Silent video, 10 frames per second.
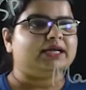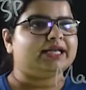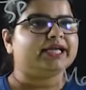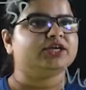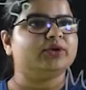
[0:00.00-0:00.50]

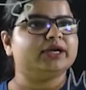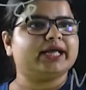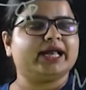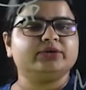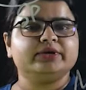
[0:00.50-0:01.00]
Like you had
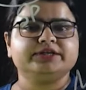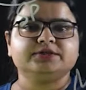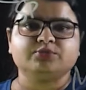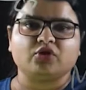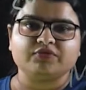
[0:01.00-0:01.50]

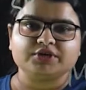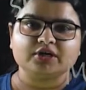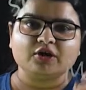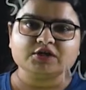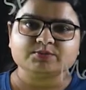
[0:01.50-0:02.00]
calculated profit
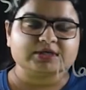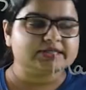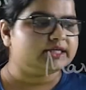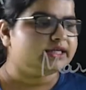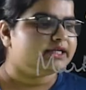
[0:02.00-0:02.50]
and loss
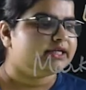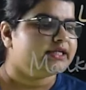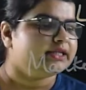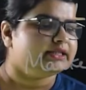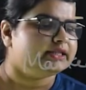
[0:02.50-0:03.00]
percent,
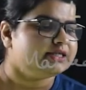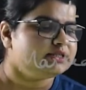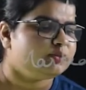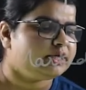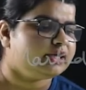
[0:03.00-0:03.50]

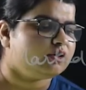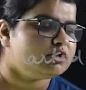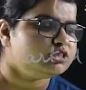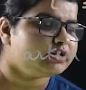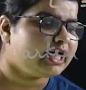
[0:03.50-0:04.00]
thus we can
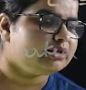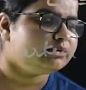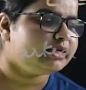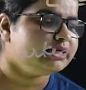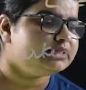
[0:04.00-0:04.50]
also
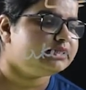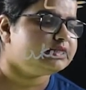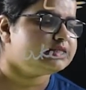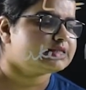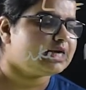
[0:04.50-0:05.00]
calculate the
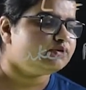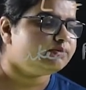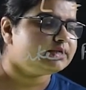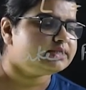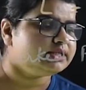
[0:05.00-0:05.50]

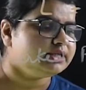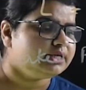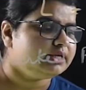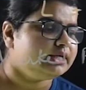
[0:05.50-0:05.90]
discount percent,